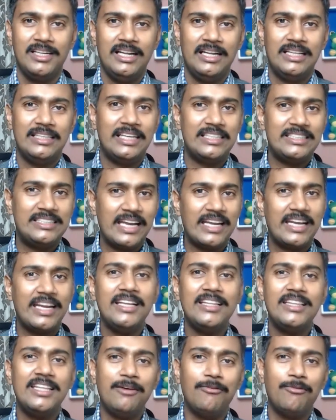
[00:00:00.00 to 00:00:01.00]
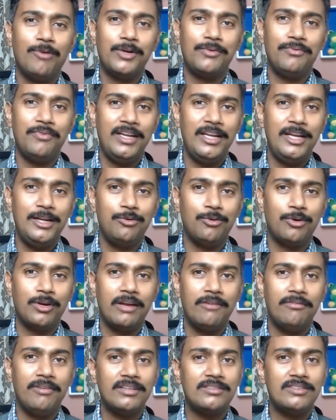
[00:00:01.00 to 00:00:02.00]
The second thing what we need to
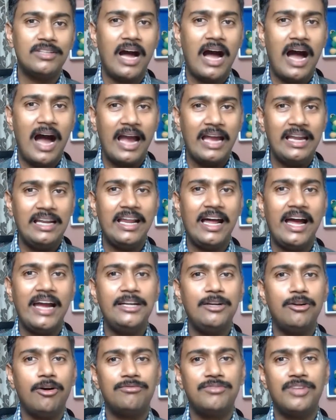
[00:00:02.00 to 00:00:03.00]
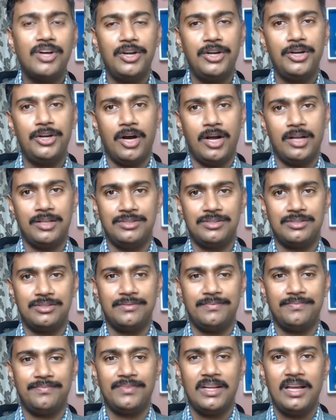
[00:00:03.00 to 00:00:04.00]
give is the highlight of the returns.
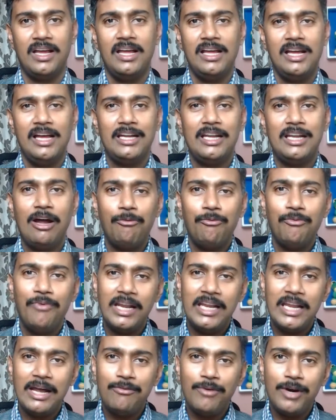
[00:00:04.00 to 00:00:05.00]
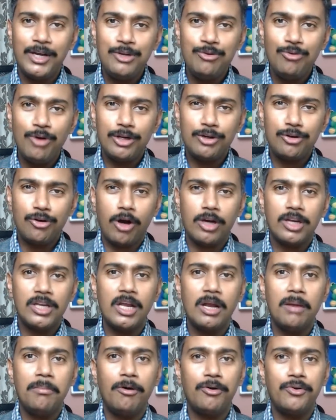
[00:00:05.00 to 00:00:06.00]
Now whenever you are
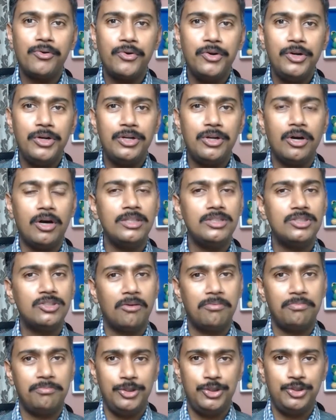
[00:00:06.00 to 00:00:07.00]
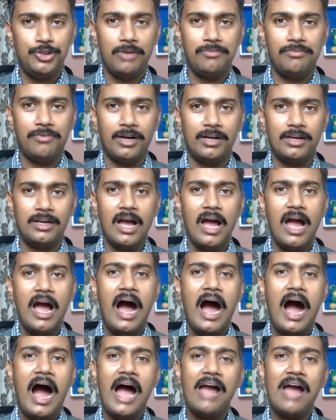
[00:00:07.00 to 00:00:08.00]
talking about returns of mutual fund,
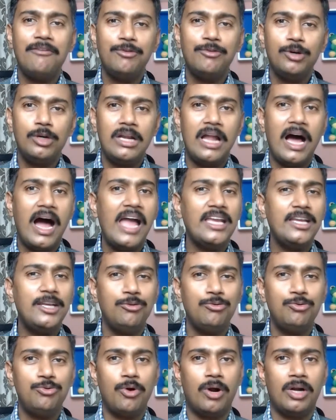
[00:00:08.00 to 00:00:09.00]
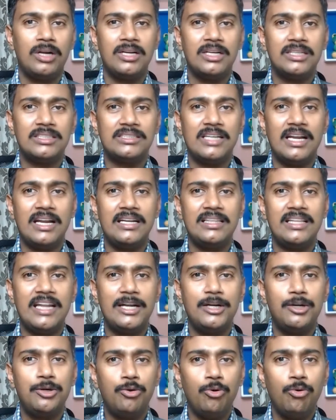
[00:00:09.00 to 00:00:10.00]
I would like you to understand
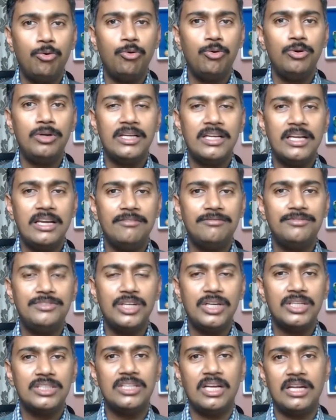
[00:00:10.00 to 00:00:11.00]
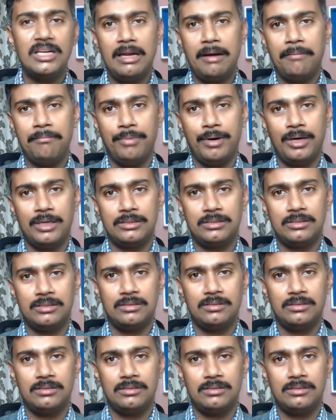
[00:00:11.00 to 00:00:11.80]
that don't give just the numbers.